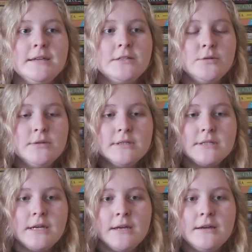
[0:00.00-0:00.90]
as soon
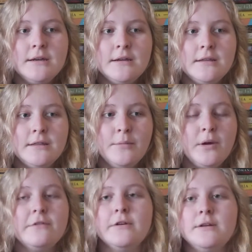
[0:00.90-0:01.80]
as the
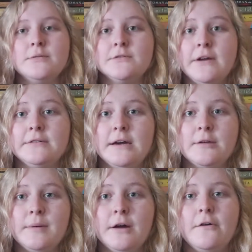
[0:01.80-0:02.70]
boyfriend was found out
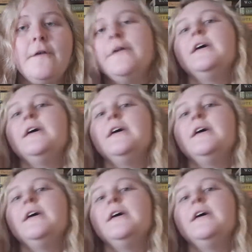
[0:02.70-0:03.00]
about,